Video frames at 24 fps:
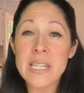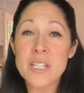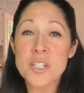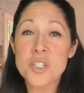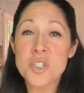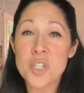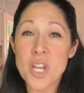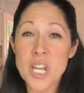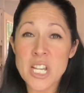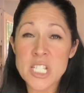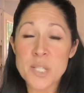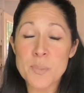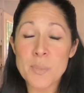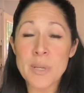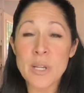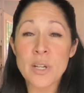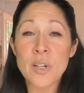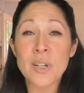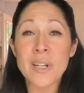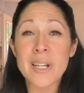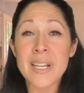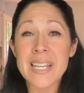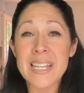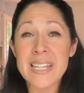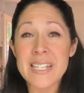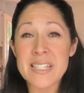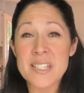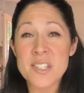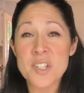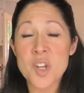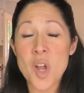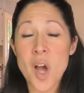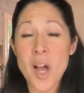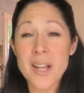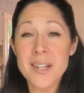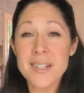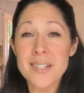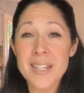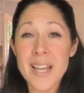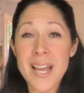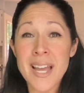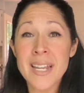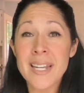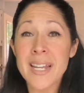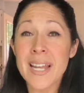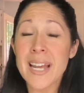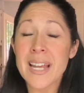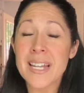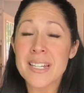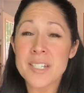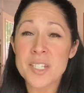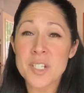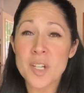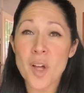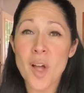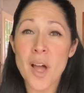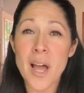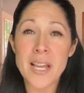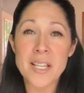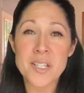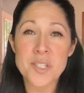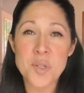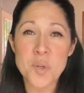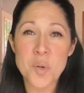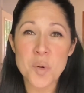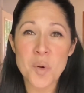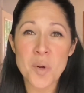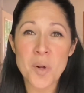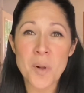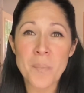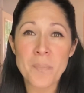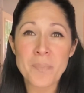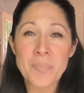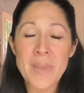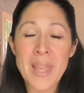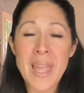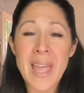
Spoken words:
Shakespeare is not done until high school,